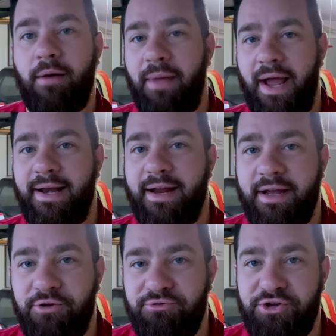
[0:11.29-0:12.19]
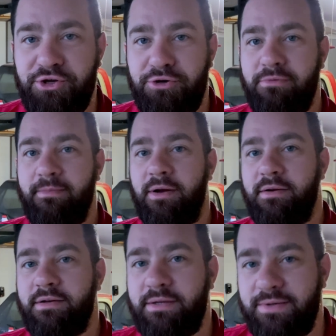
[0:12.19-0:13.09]
back there, YouTube.
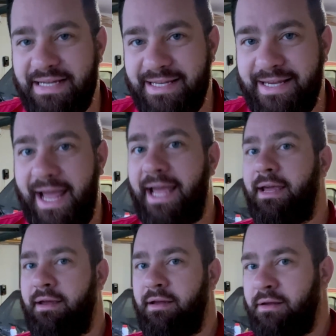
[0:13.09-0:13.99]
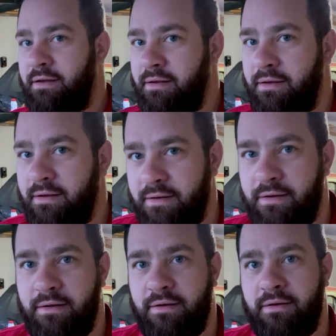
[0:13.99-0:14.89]
So today
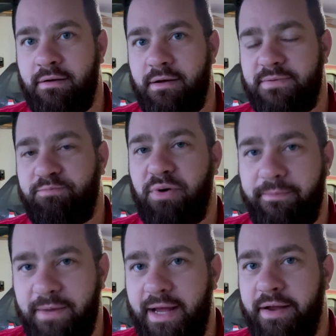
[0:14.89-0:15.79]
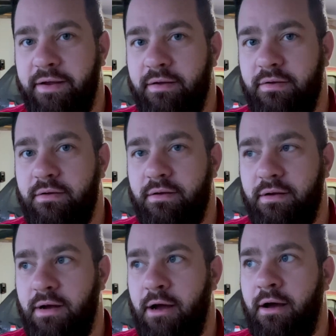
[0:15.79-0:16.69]
is prep day.
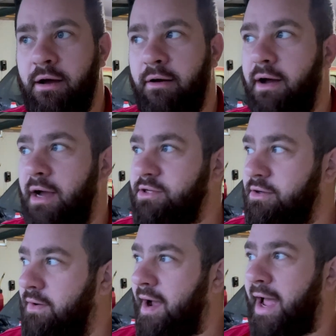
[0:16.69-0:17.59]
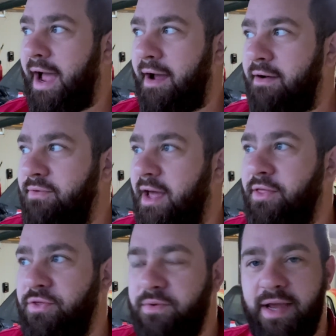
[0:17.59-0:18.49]
So I have
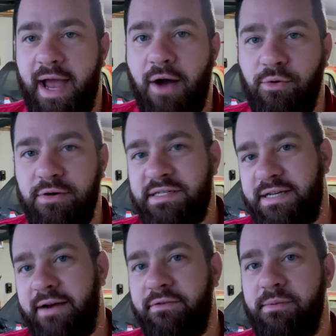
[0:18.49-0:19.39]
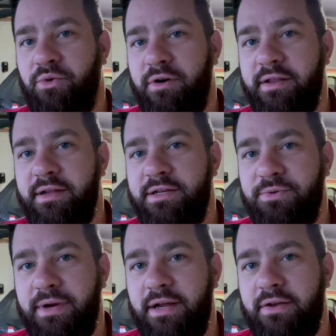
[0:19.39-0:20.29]
like 3 hours every morning this
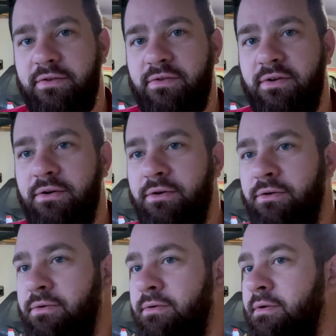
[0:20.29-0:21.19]
week to